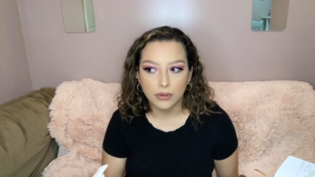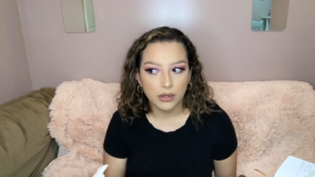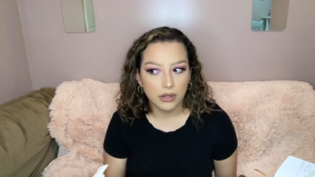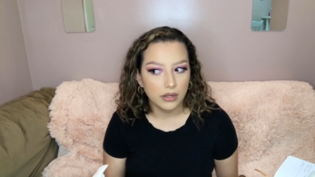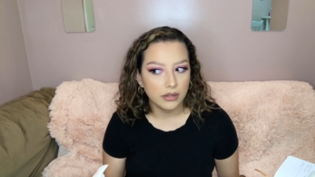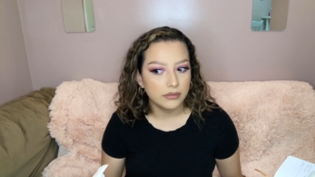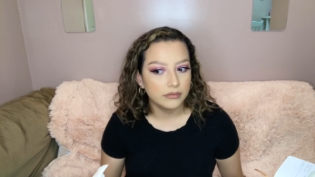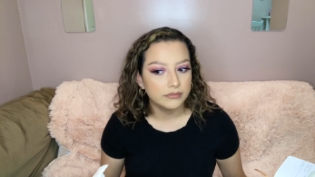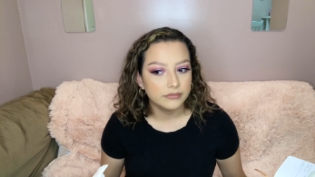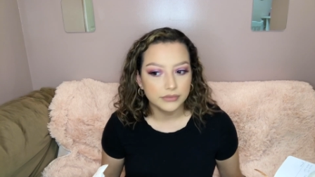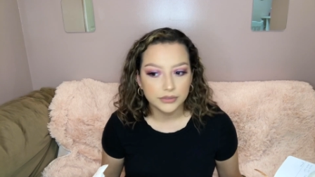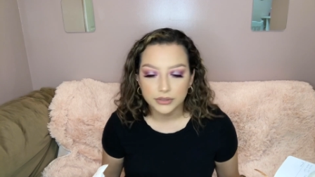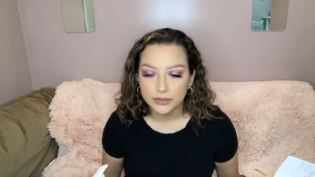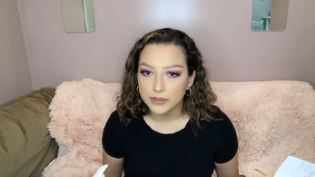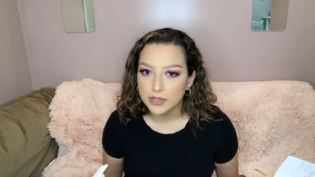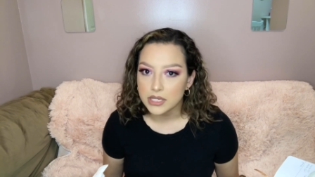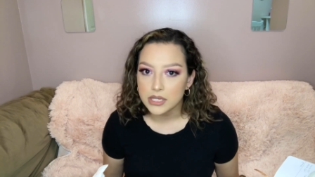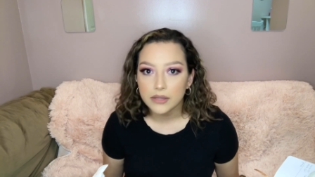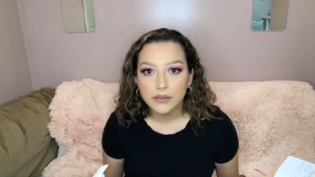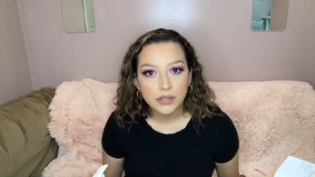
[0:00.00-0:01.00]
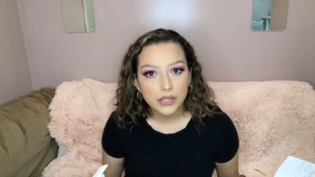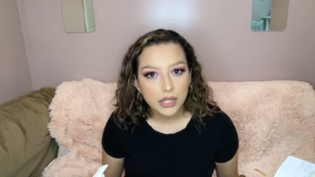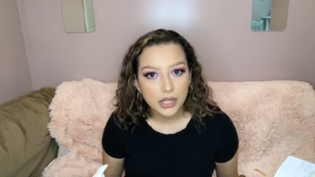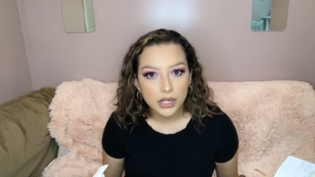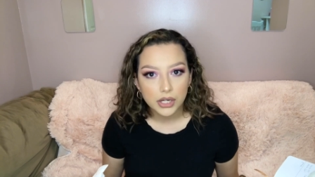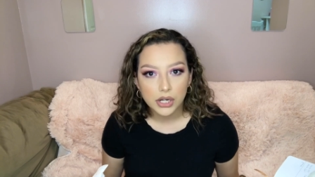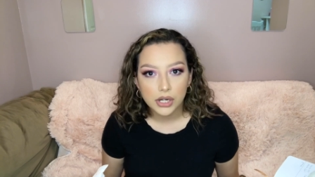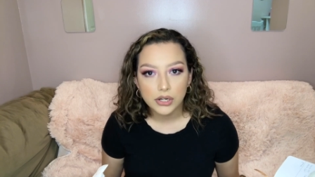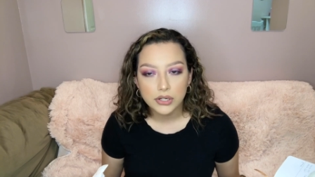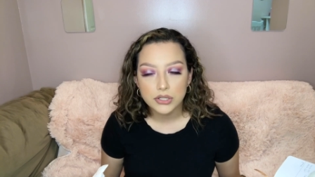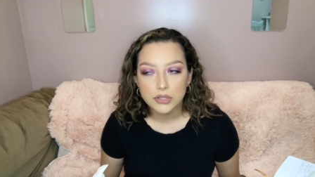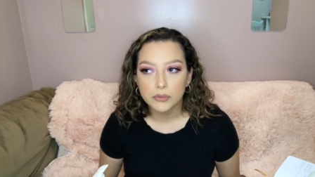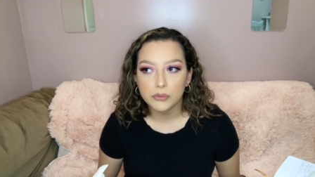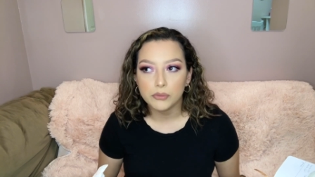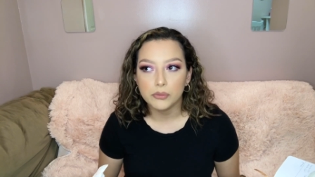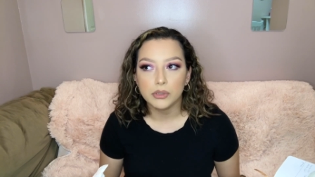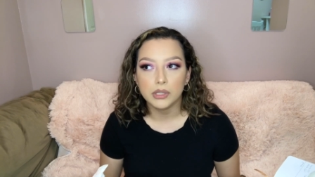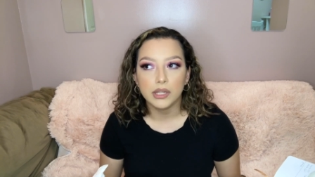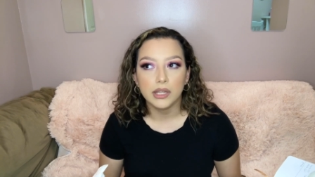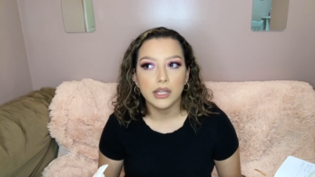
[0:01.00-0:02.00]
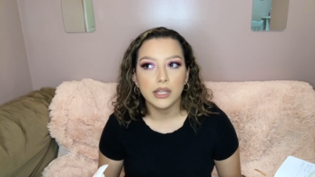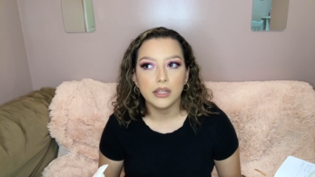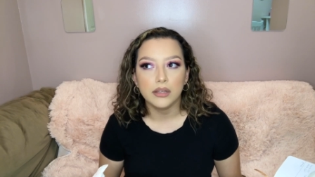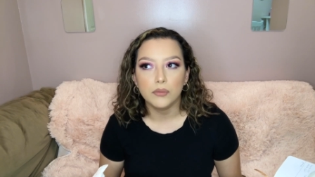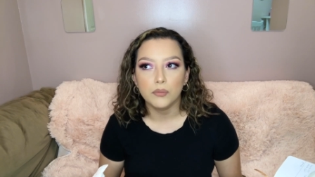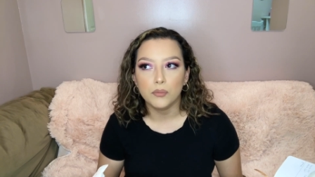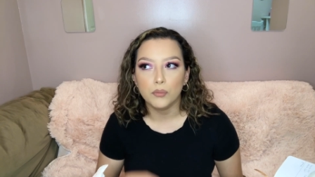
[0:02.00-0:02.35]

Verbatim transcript: on for the rest of the year. So we were like,